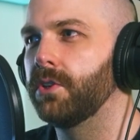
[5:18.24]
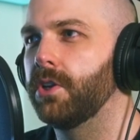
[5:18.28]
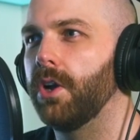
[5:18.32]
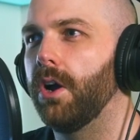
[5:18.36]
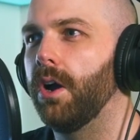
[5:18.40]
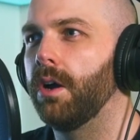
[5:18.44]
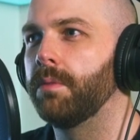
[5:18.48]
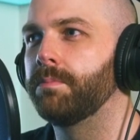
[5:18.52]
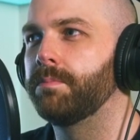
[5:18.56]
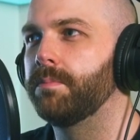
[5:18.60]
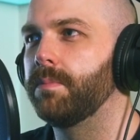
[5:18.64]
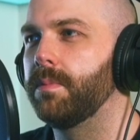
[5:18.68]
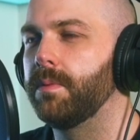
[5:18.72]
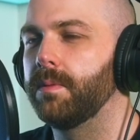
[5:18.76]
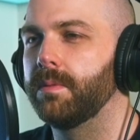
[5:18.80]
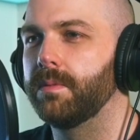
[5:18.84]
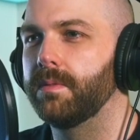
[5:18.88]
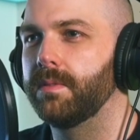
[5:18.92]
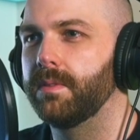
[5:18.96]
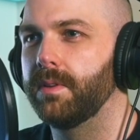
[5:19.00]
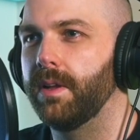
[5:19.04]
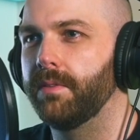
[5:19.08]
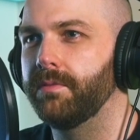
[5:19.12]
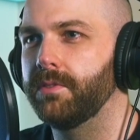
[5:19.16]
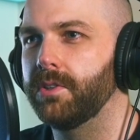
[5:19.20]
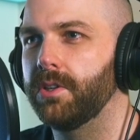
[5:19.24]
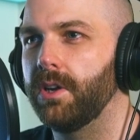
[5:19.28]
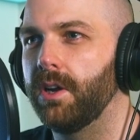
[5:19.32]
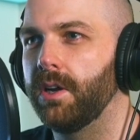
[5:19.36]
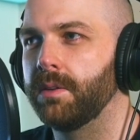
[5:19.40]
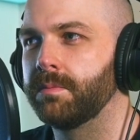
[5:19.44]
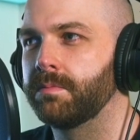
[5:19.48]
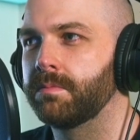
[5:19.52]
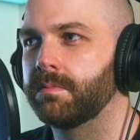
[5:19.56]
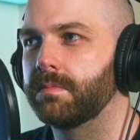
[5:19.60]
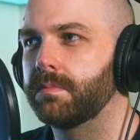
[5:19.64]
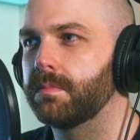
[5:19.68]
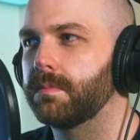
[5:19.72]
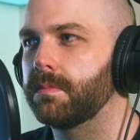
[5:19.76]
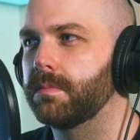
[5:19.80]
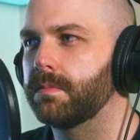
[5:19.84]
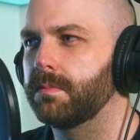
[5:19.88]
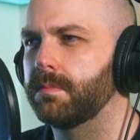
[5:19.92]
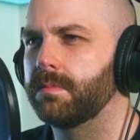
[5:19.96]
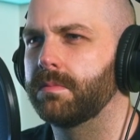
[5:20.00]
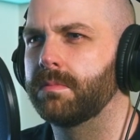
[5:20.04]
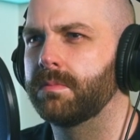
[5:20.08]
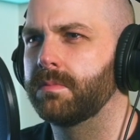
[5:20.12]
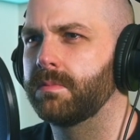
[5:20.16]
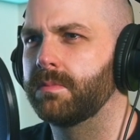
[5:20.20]
etiquette. I haven't got a
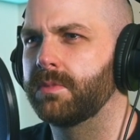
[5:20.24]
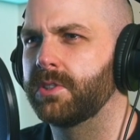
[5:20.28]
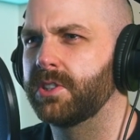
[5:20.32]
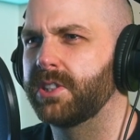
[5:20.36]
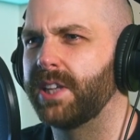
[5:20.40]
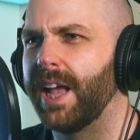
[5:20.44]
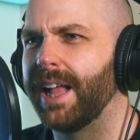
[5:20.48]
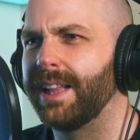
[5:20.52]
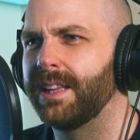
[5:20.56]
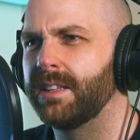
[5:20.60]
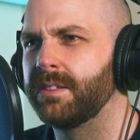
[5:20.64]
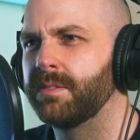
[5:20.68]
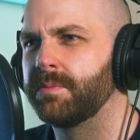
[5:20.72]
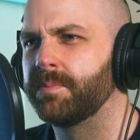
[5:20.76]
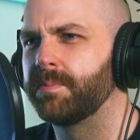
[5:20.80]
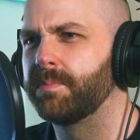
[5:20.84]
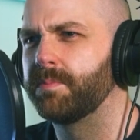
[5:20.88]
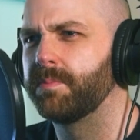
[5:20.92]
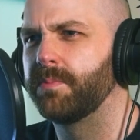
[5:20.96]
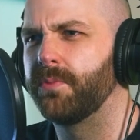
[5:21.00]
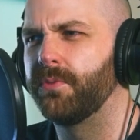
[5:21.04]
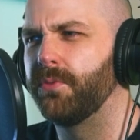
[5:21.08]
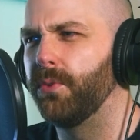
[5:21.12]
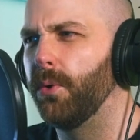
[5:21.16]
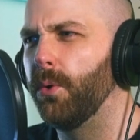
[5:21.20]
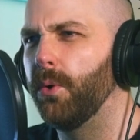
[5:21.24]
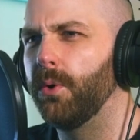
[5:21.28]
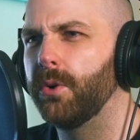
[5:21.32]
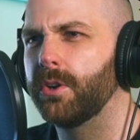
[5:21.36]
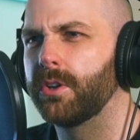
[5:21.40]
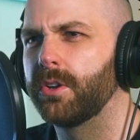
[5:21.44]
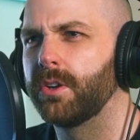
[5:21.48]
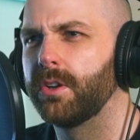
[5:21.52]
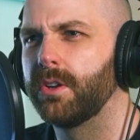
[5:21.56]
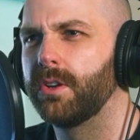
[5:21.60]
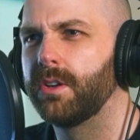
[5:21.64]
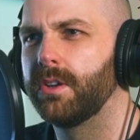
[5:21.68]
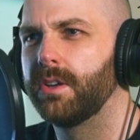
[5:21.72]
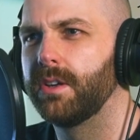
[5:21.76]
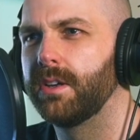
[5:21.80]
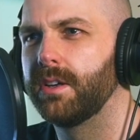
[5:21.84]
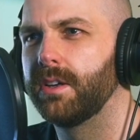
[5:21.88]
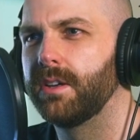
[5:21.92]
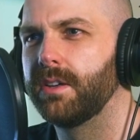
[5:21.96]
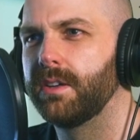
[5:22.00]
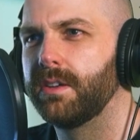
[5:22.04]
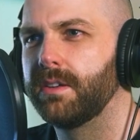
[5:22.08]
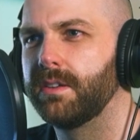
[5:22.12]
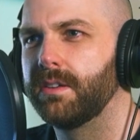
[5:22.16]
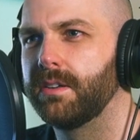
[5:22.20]
salad fork. Do you have a
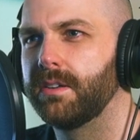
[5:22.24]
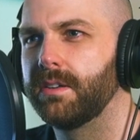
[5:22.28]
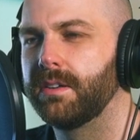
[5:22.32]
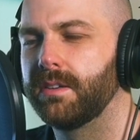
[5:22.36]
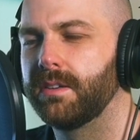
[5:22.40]
knife